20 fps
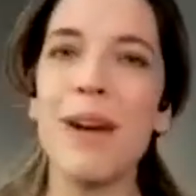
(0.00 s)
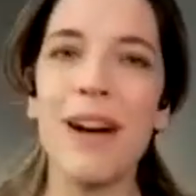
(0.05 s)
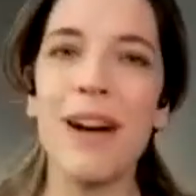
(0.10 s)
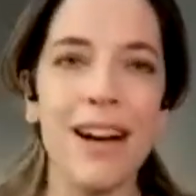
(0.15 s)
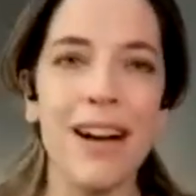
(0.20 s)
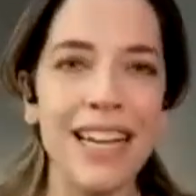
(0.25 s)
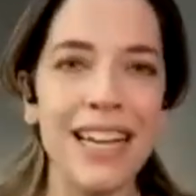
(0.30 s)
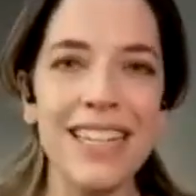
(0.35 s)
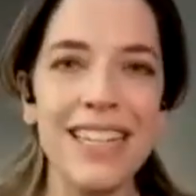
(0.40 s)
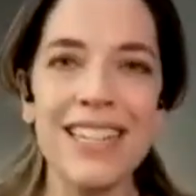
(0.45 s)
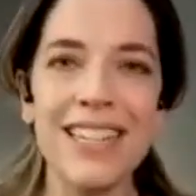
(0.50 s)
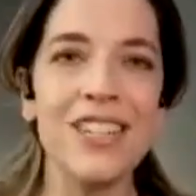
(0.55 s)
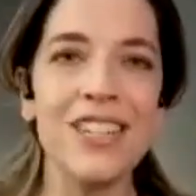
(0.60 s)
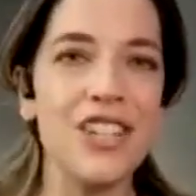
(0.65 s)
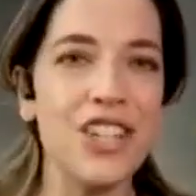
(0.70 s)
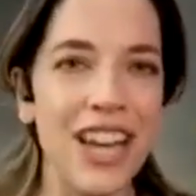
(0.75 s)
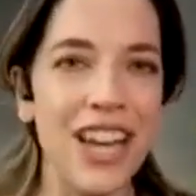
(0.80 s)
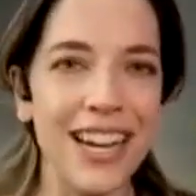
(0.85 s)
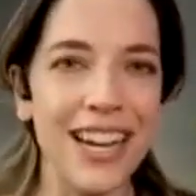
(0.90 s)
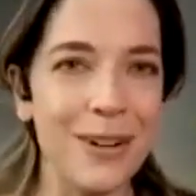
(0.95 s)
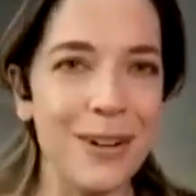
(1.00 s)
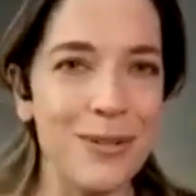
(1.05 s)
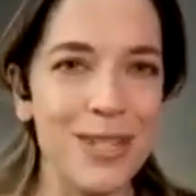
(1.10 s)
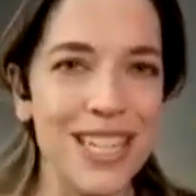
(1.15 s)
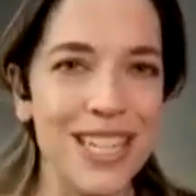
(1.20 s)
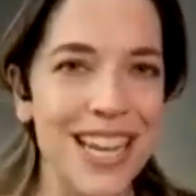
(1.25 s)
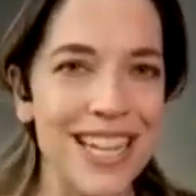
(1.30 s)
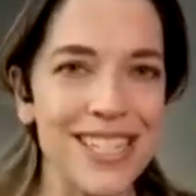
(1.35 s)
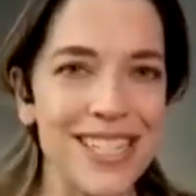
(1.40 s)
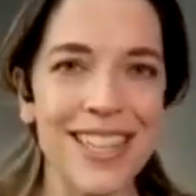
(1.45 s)
behind the
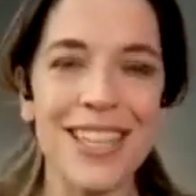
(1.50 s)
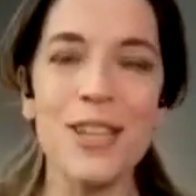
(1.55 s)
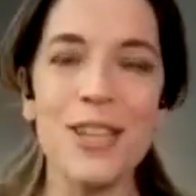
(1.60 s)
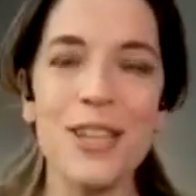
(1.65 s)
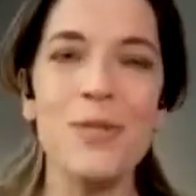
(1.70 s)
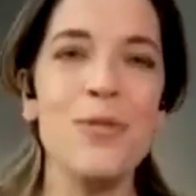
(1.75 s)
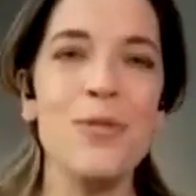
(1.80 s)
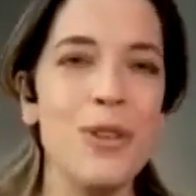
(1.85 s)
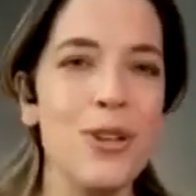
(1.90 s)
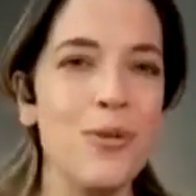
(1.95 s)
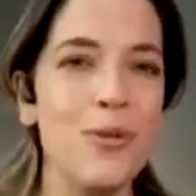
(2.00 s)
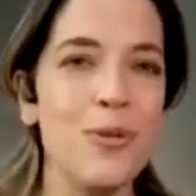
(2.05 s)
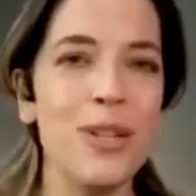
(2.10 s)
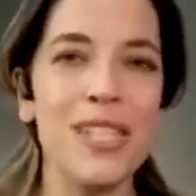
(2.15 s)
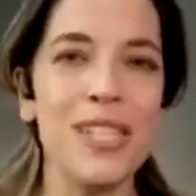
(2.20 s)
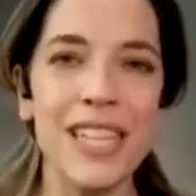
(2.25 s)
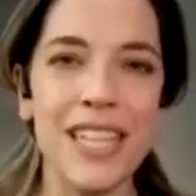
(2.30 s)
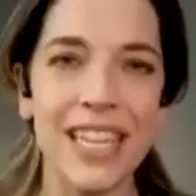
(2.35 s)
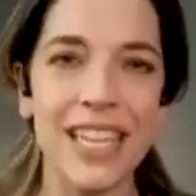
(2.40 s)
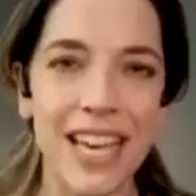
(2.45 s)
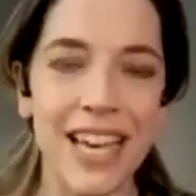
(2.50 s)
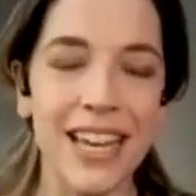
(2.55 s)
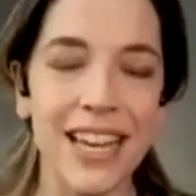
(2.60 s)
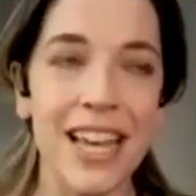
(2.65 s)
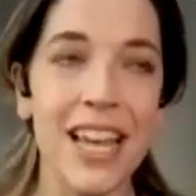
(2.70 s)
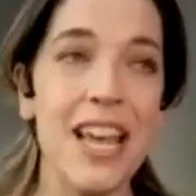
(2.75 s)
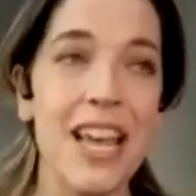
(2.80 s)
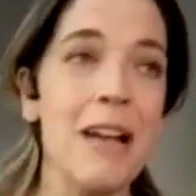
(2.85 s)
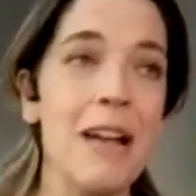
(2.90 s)
checkout desk that you knew as a kid.